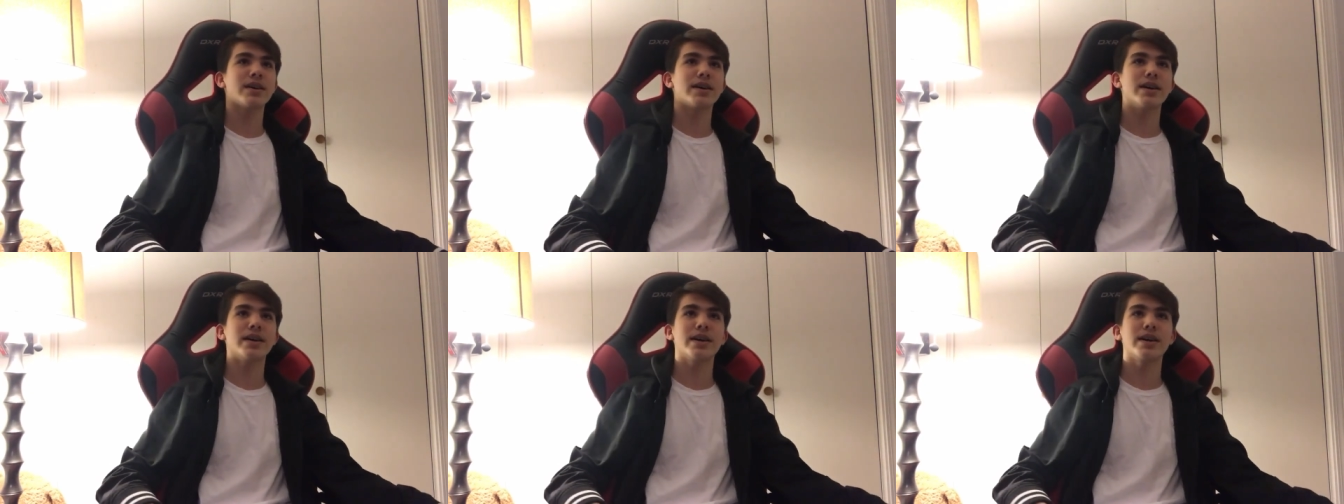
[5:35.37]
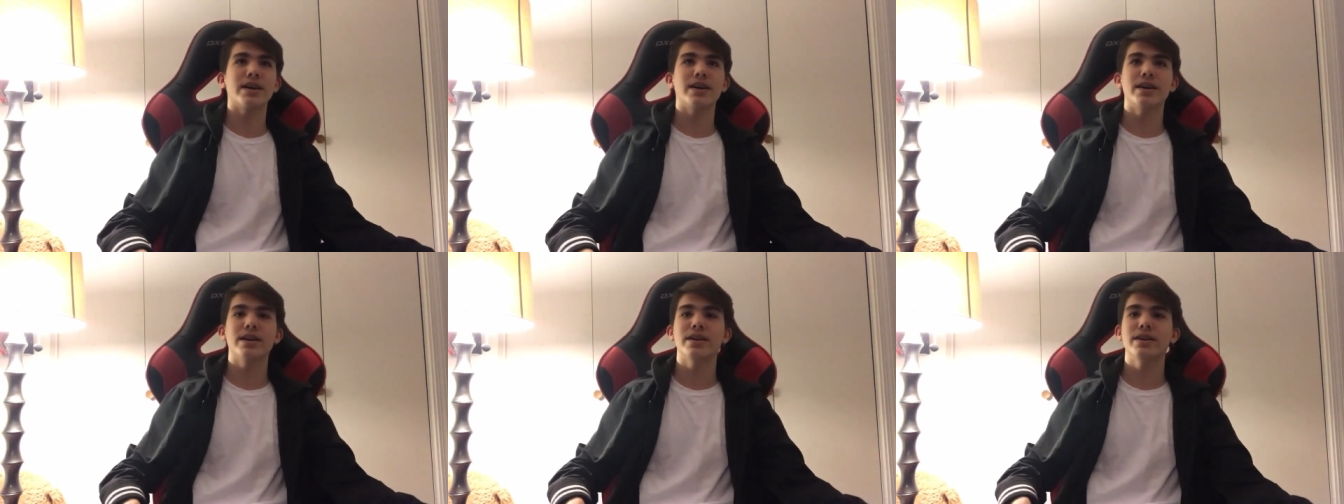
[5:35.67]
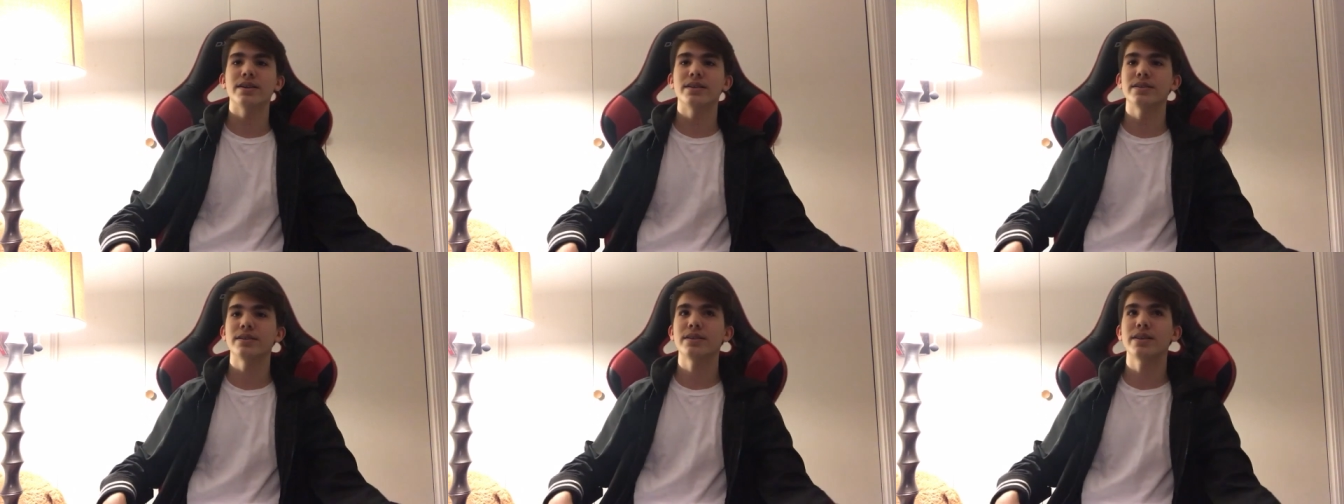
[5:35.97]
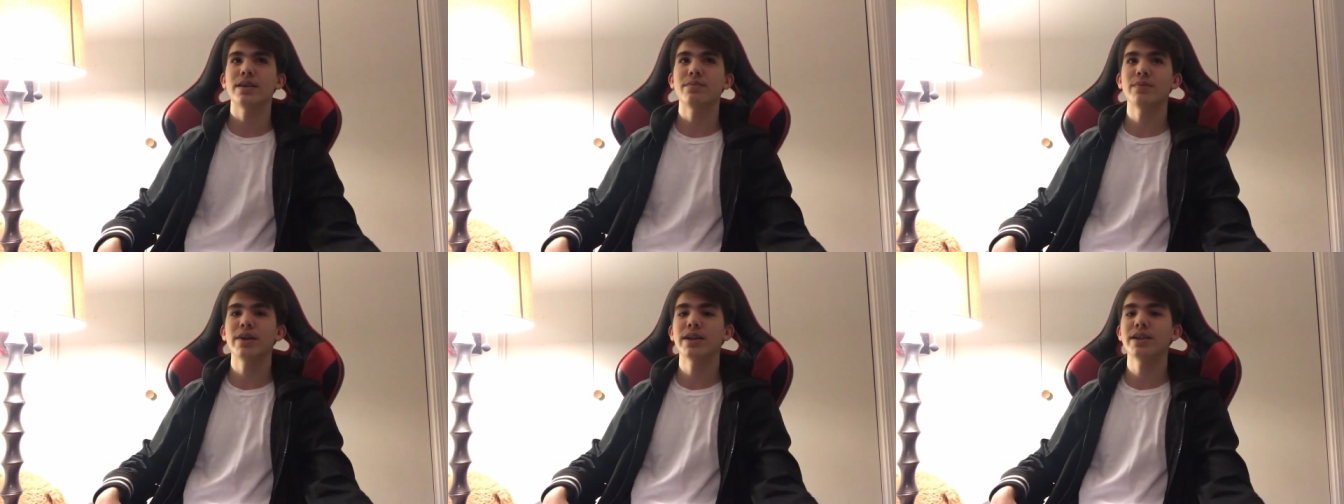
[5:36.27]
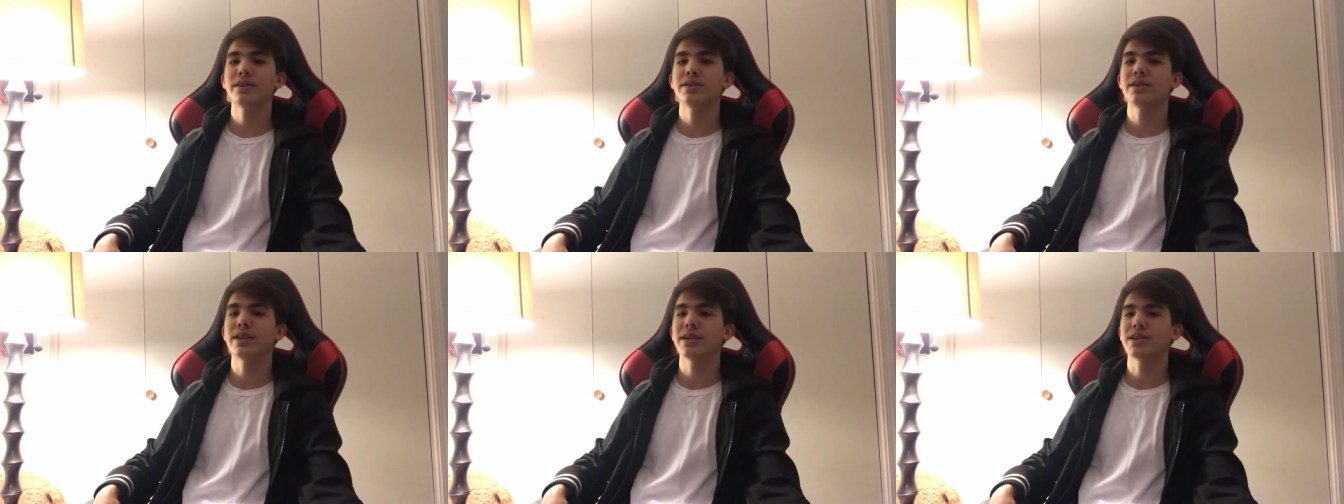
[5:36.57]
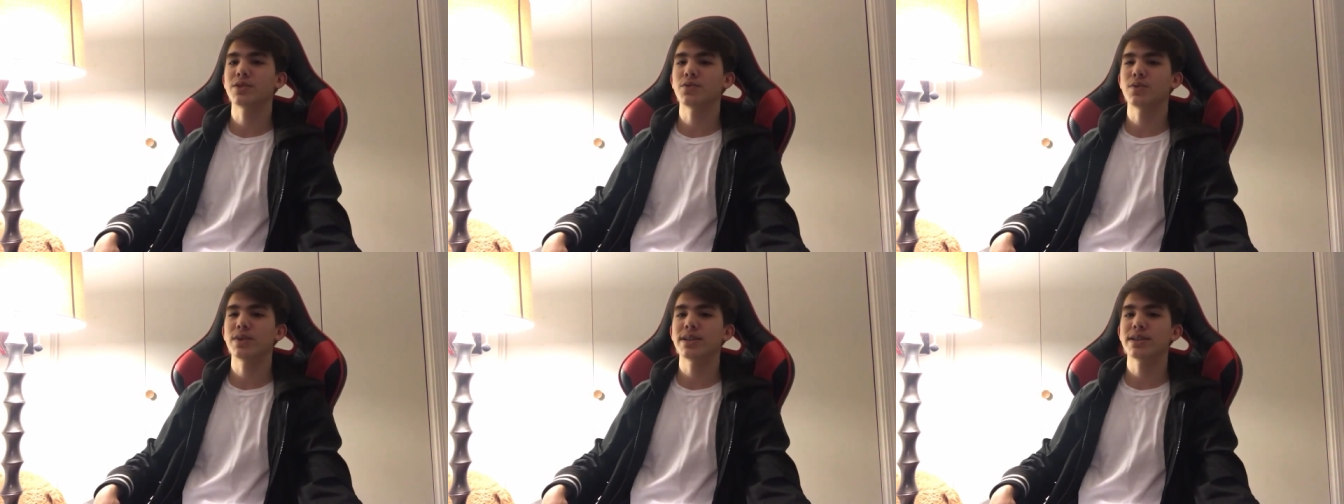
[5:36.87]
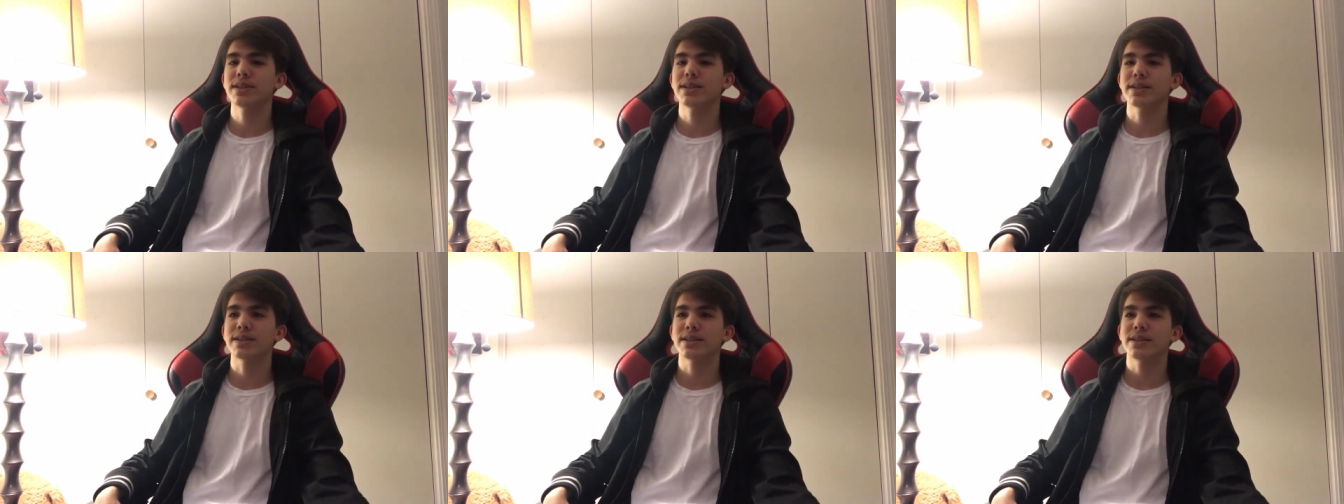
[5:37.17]
and they made it in like
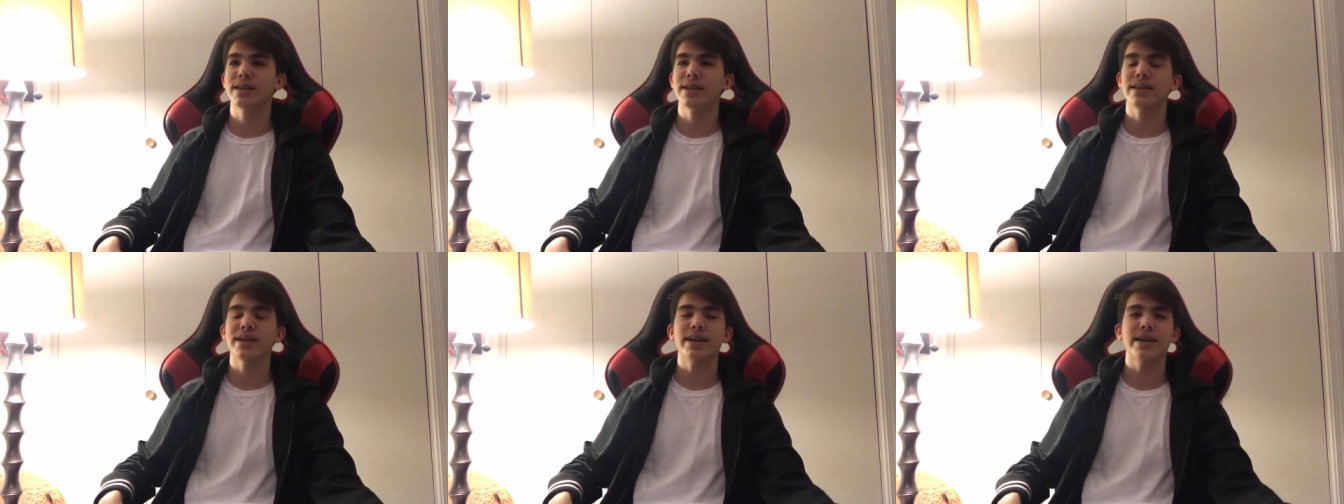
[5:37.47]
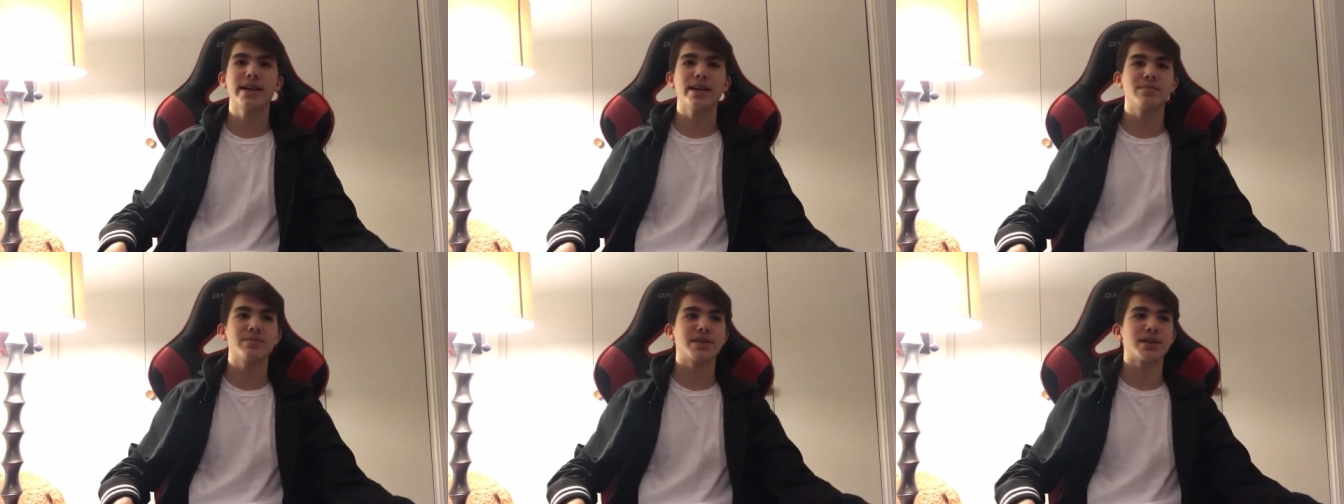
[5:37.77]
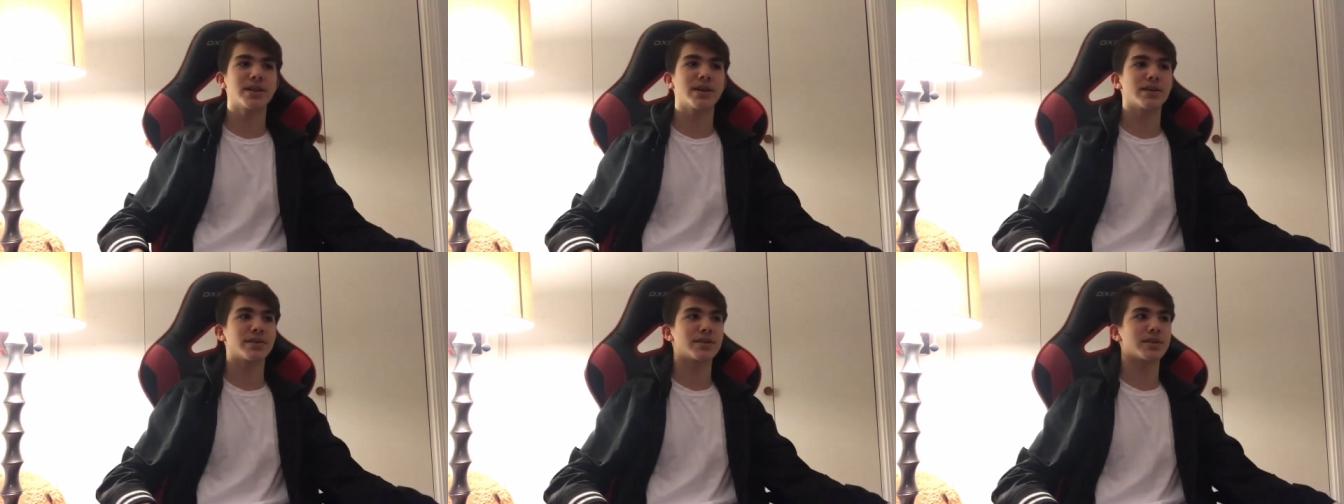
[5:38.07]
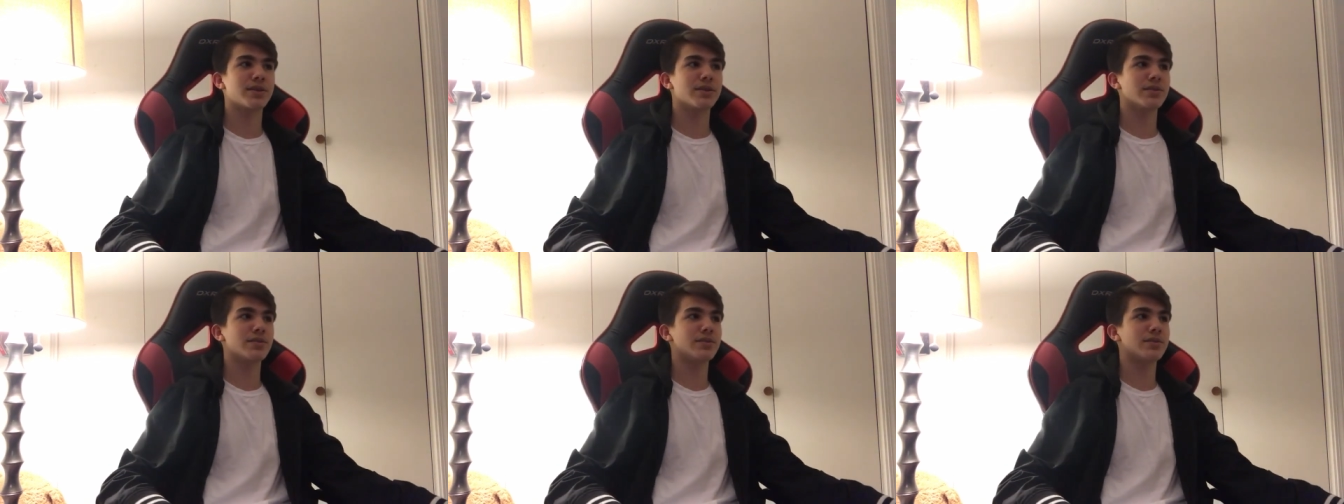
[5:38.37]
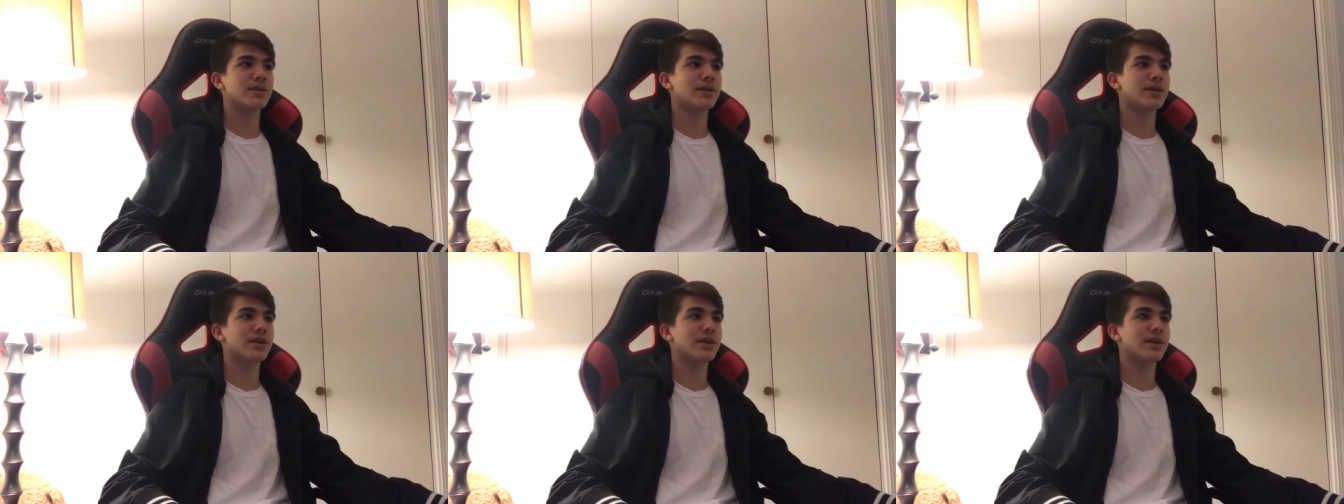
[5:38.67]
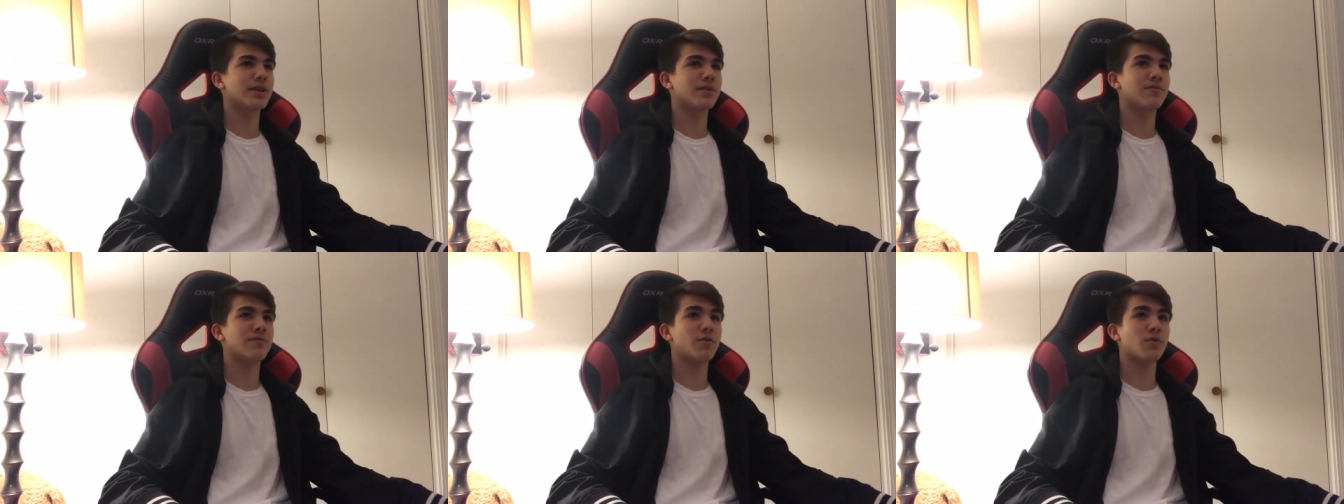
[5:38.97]
2016. That game sucked too. Uh,